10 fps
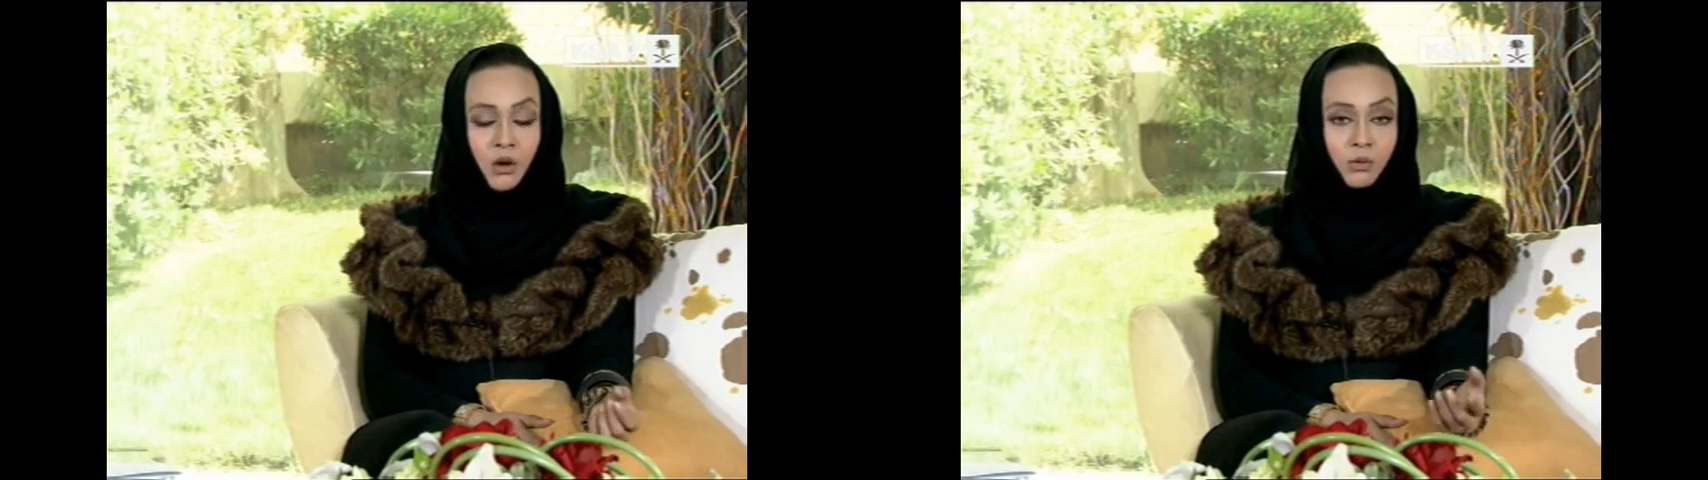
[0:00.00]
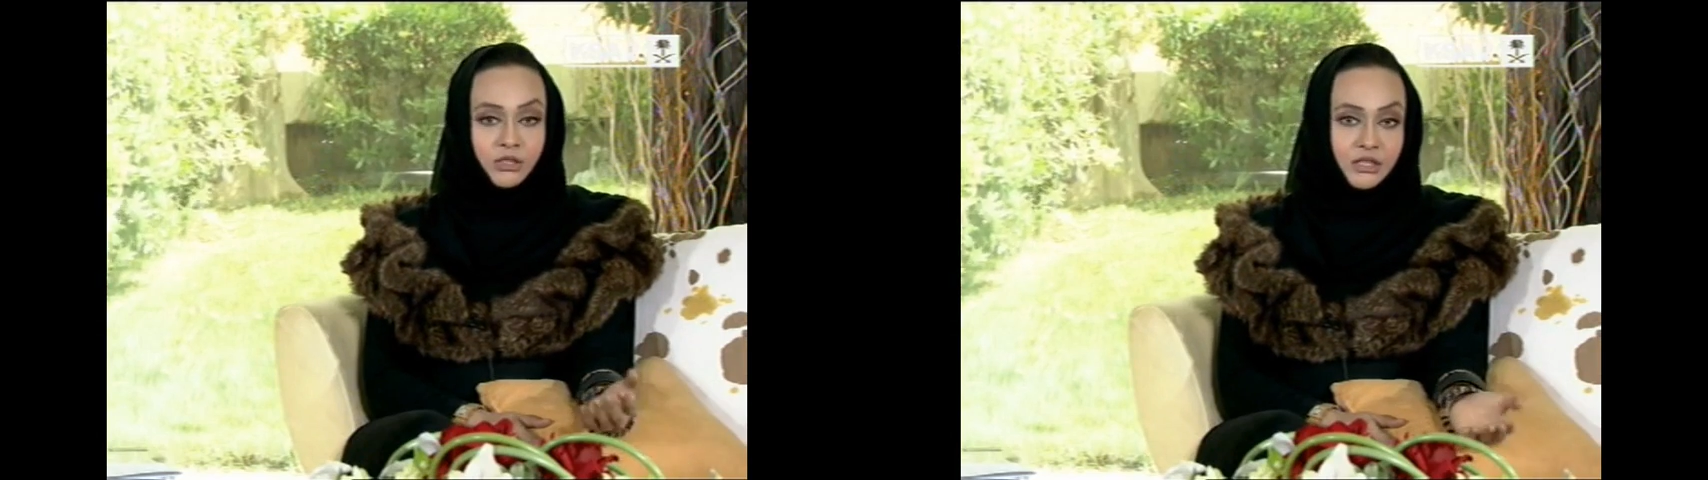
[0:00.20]

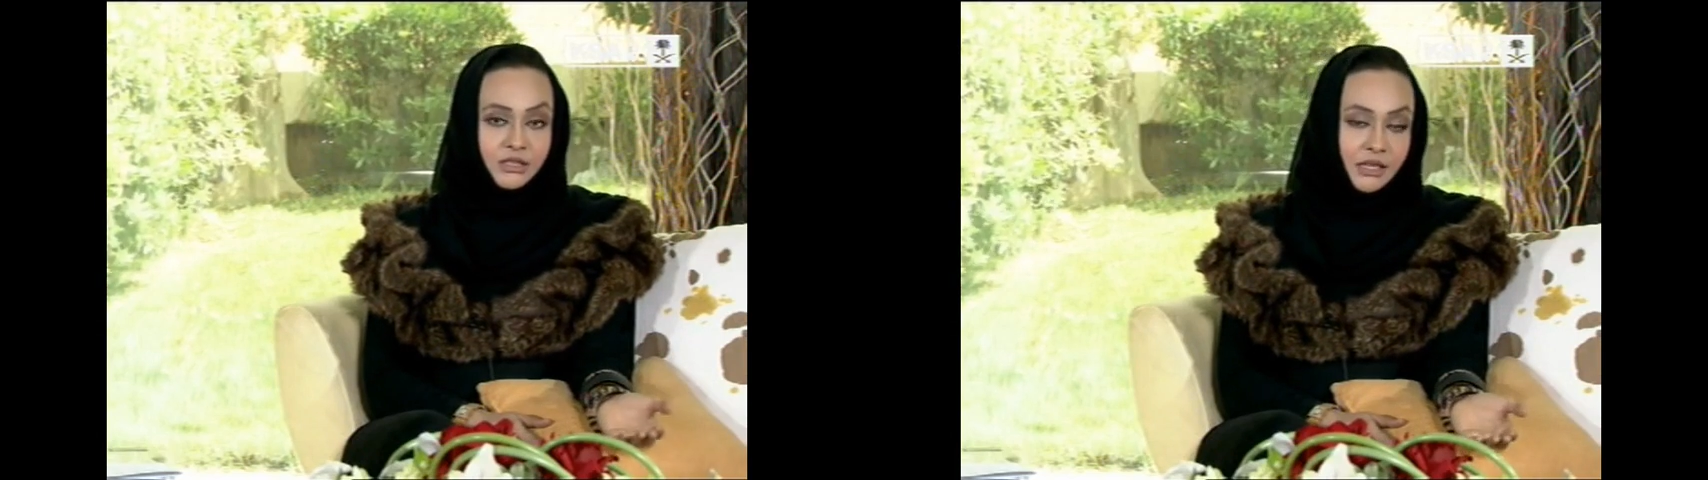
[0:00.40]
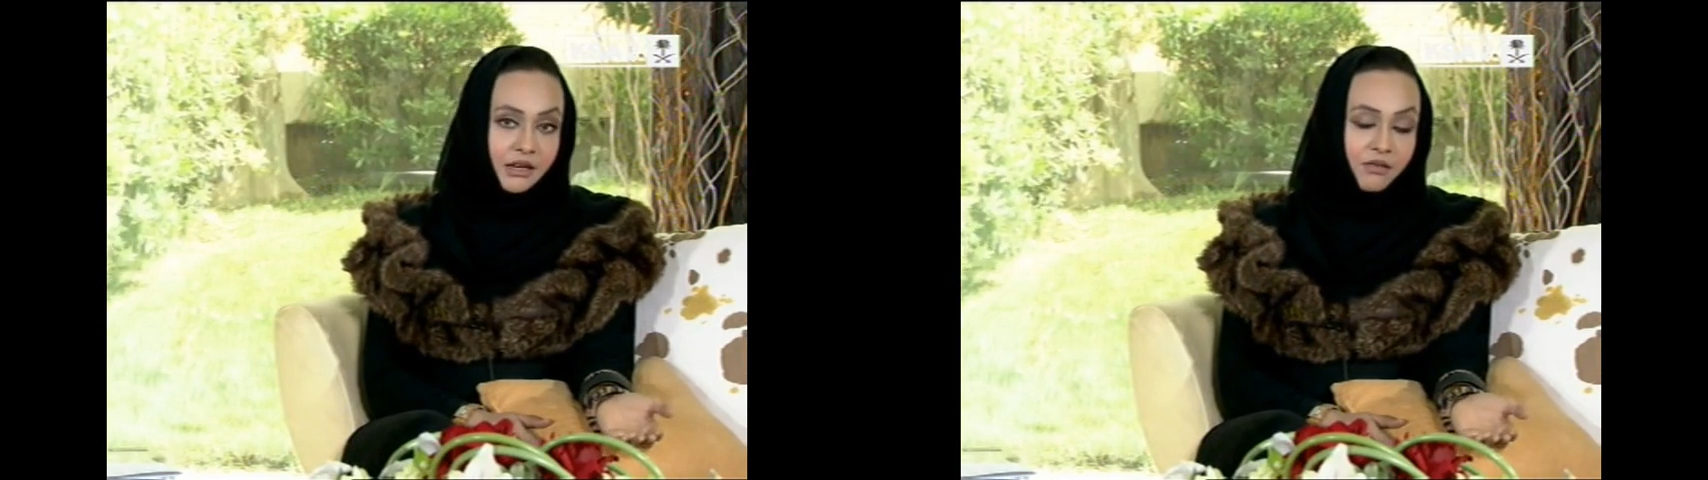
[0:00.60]
which
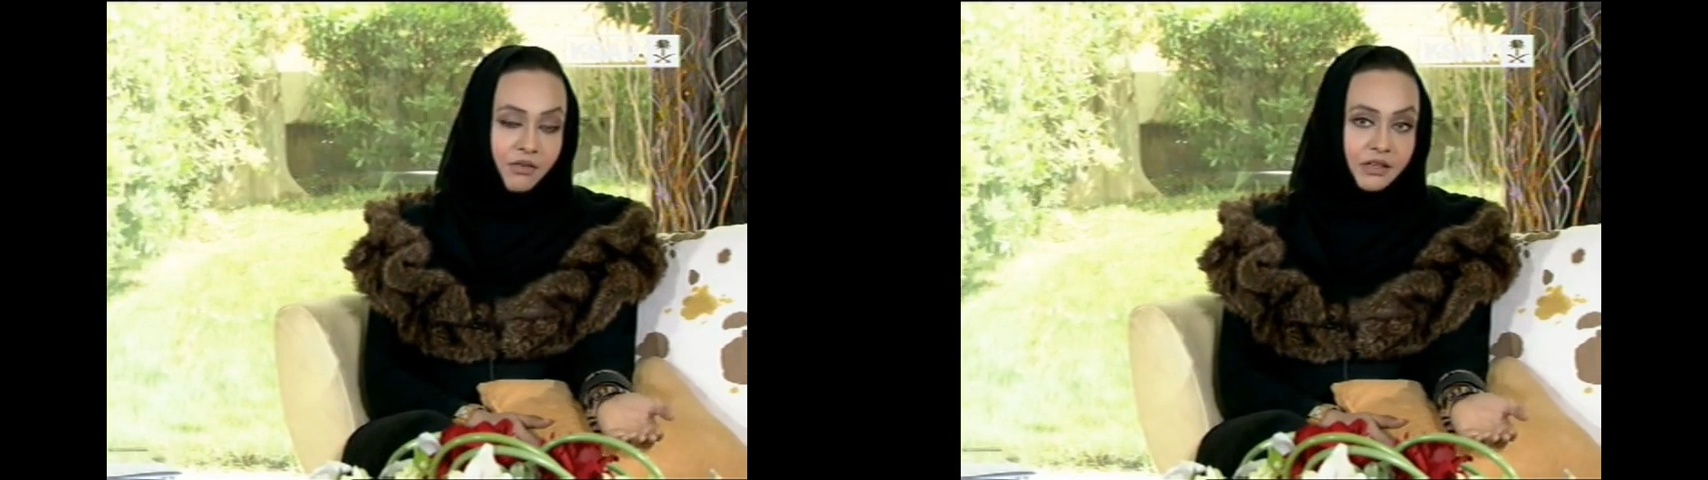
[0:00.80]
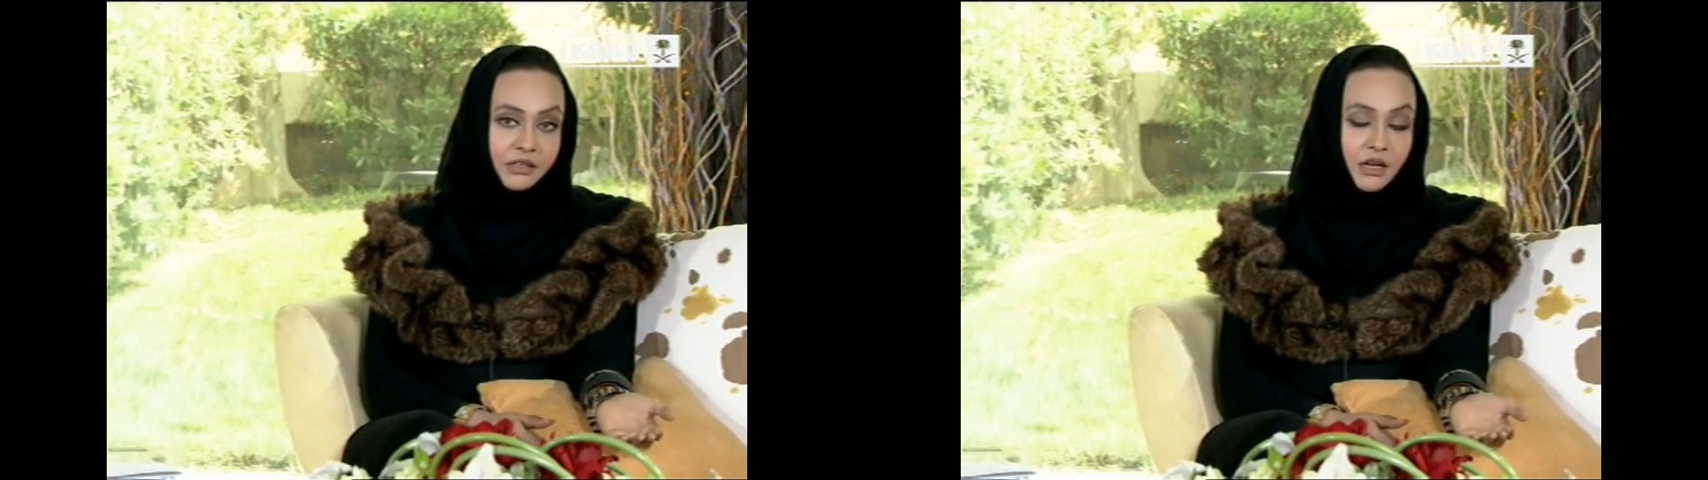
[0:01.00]
is an
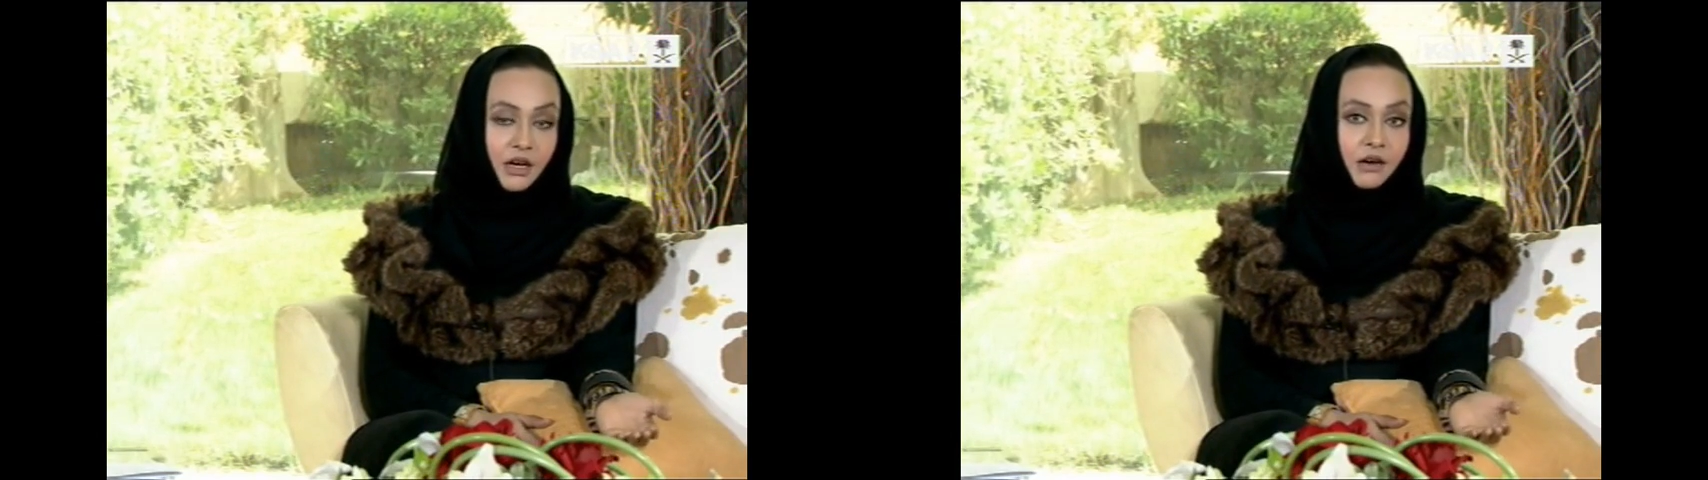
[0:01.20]
event